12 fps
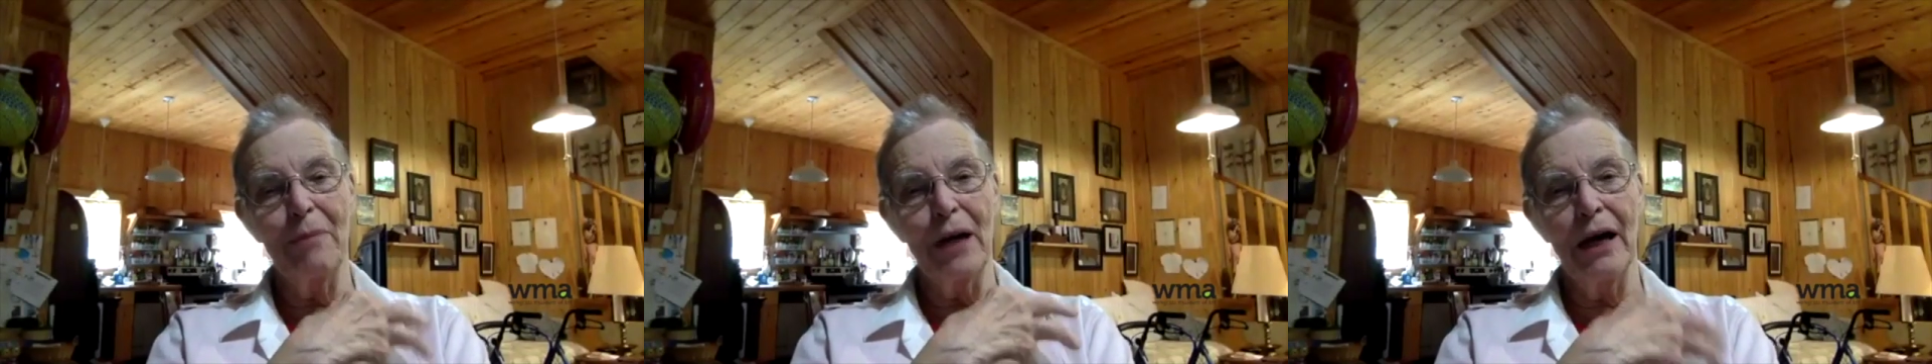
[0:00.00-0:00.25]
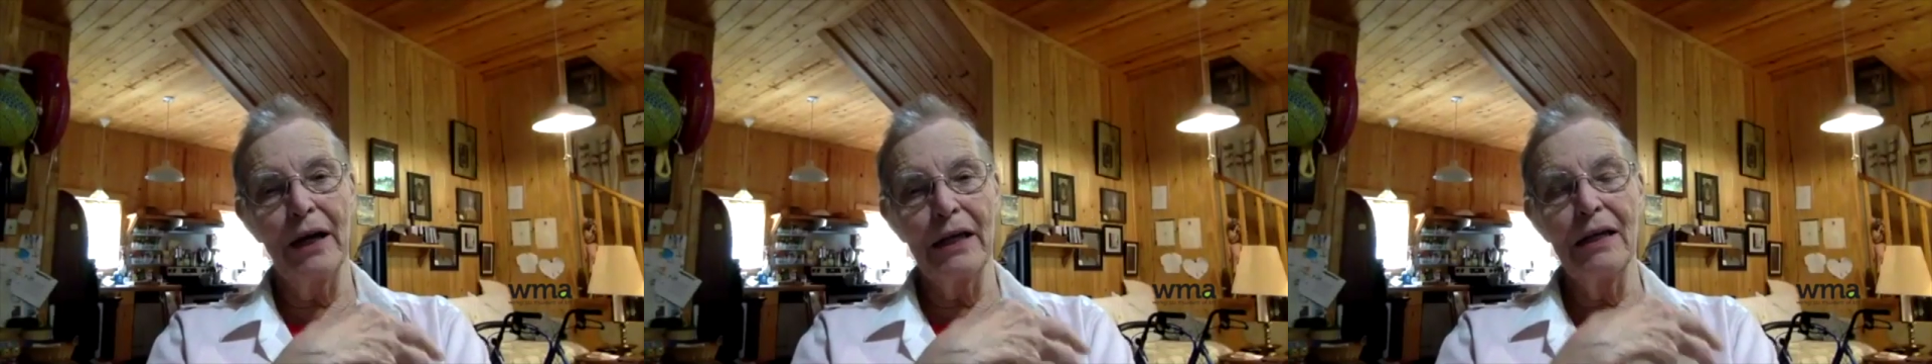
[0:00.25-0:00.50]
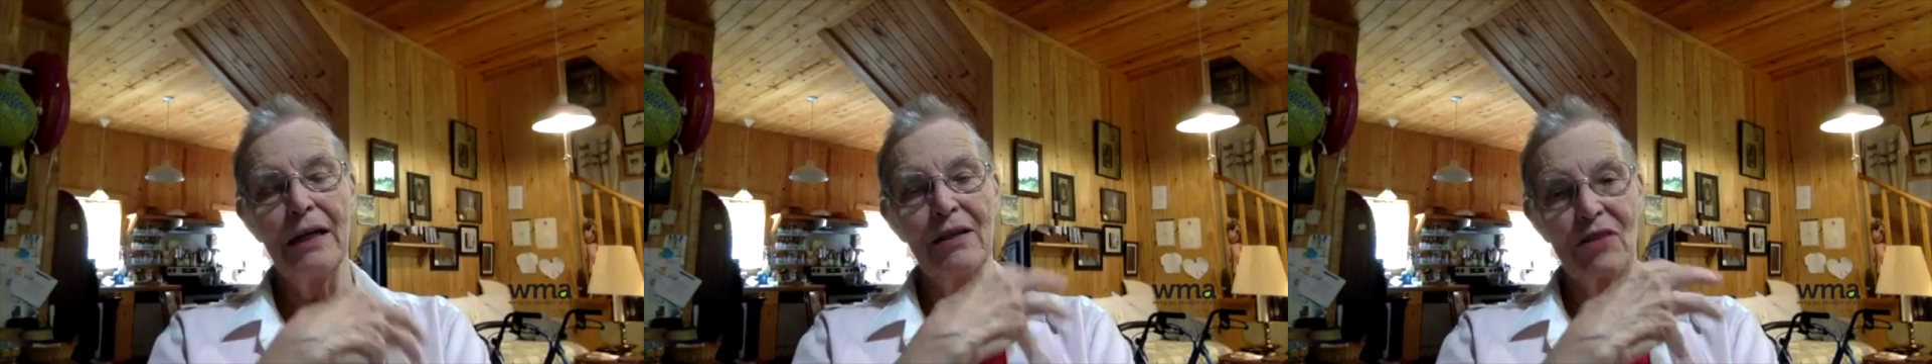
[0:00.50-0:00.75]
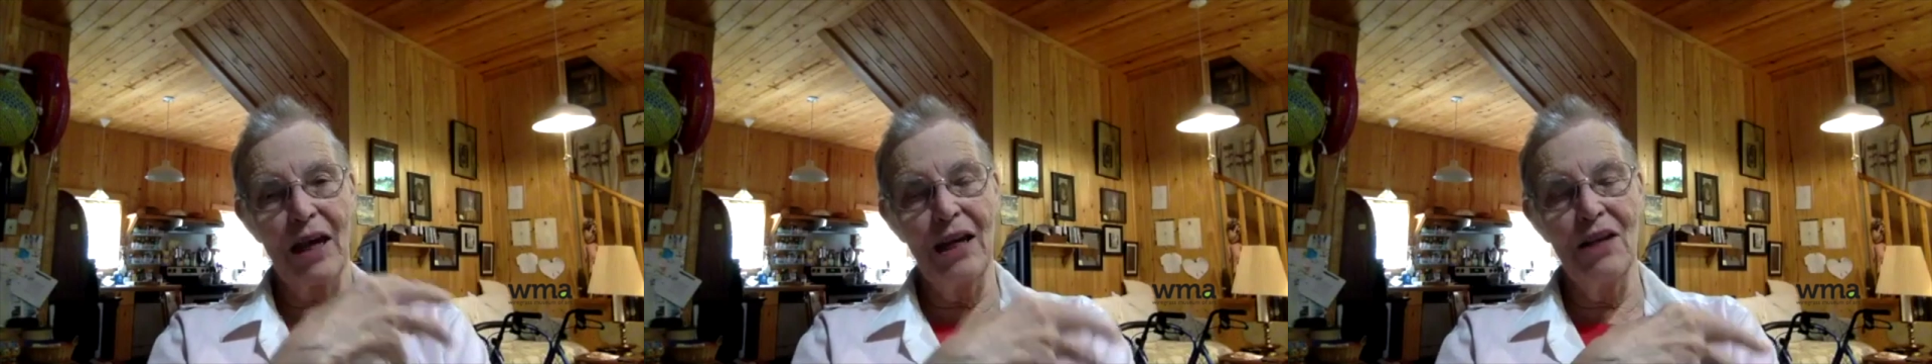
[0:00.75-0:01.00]
body is
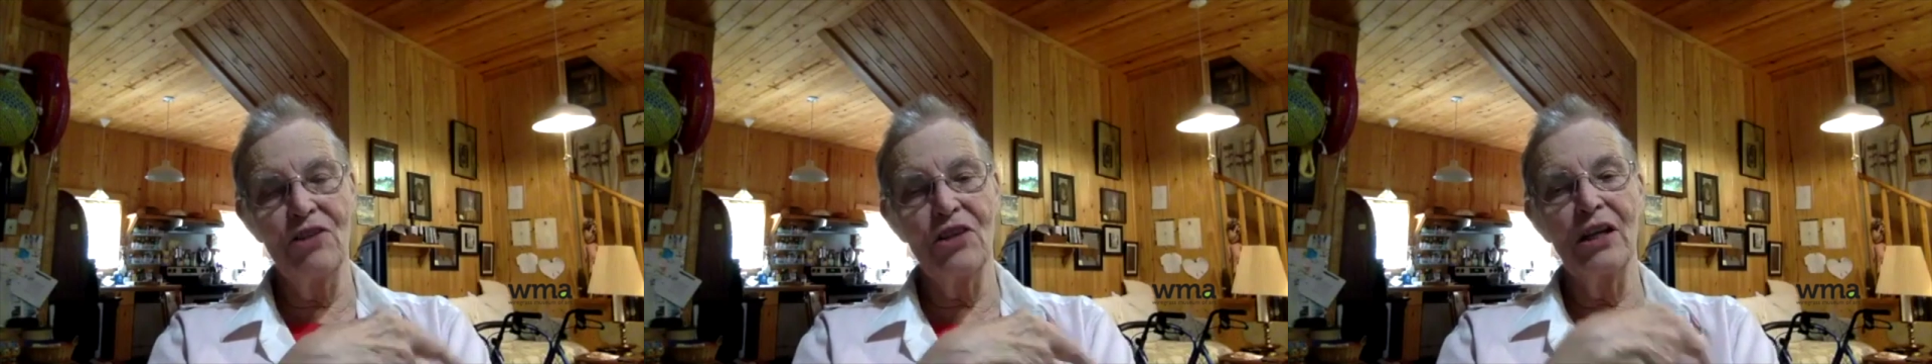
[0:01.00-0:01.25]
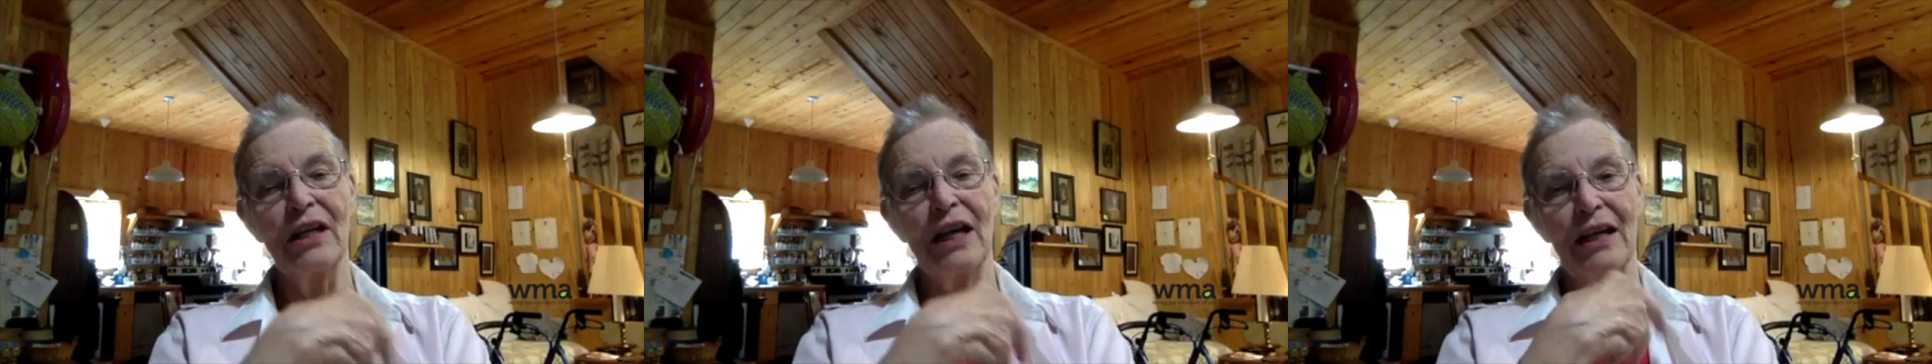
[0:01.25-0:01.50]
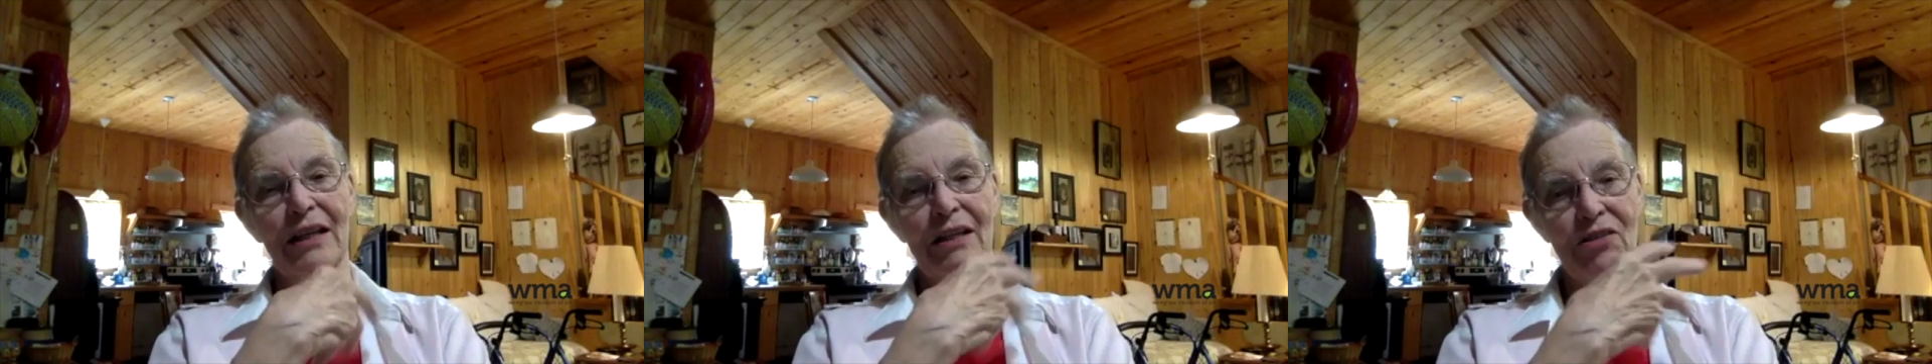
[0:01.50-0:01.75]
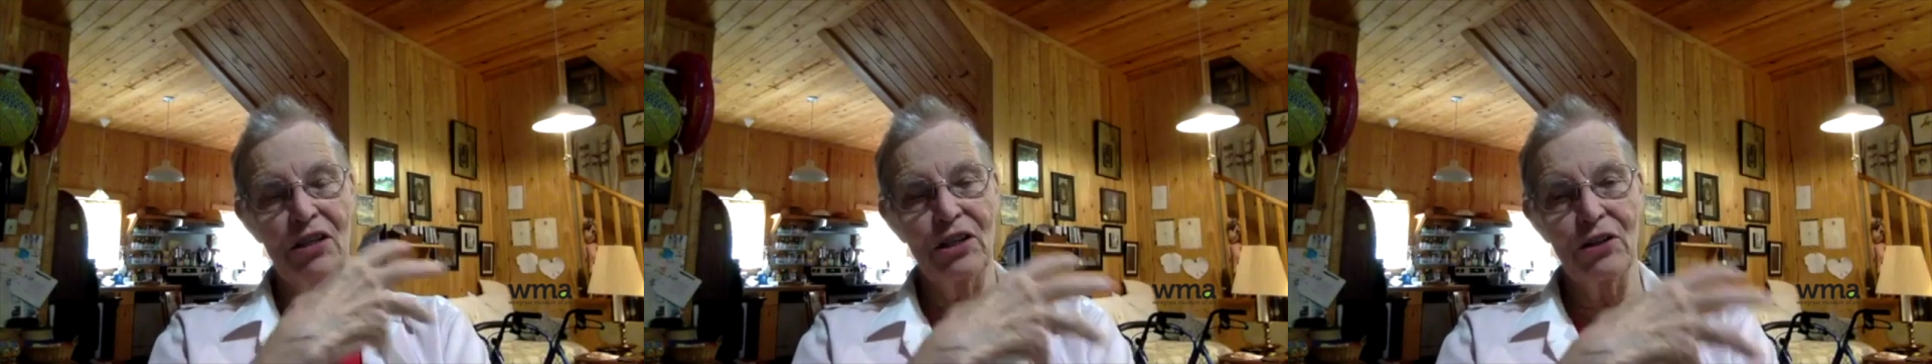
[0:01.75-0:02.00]
aging and
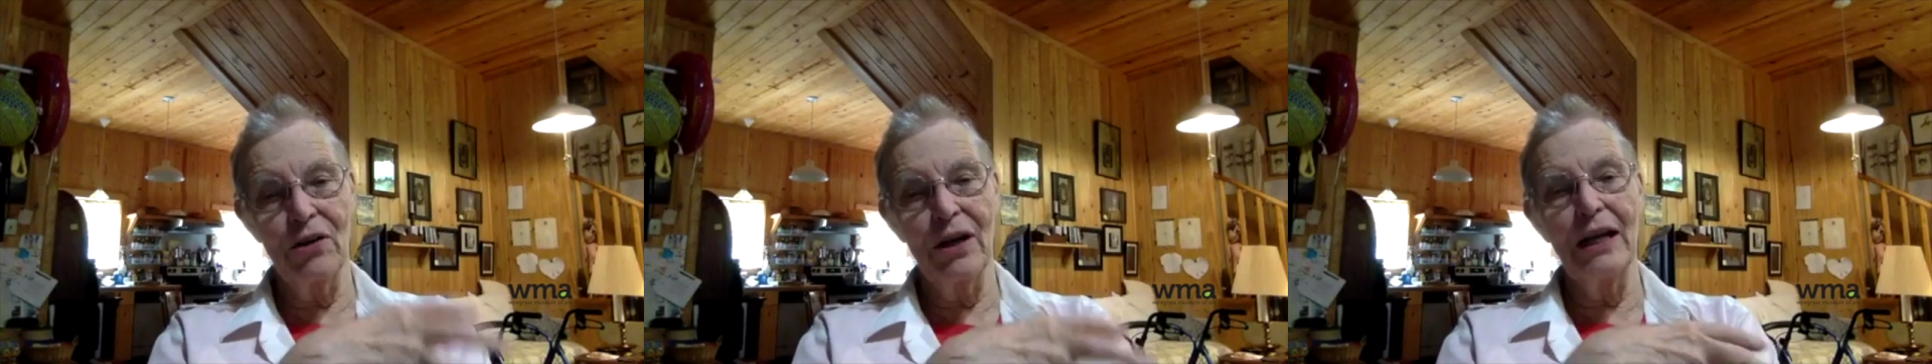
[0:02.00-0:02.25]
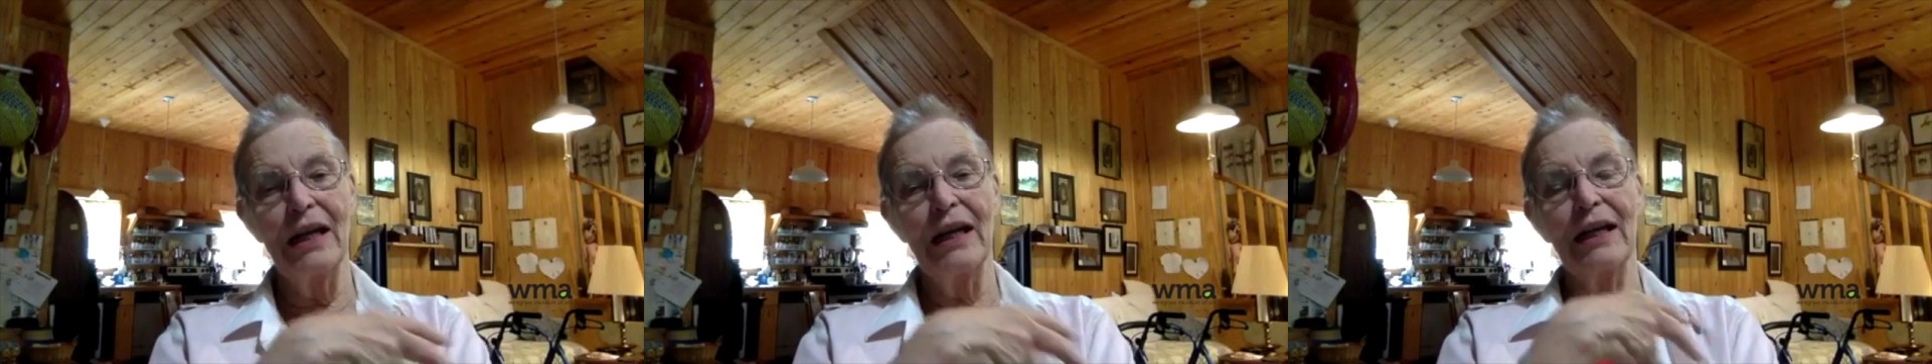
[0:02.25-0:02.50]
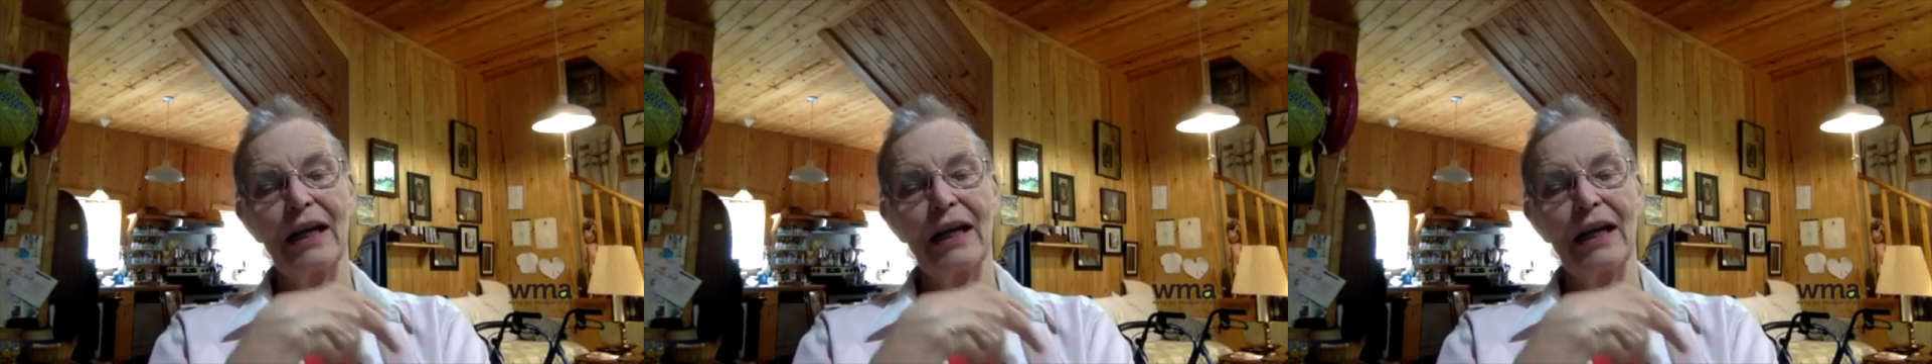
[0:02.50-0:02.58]
disintegrating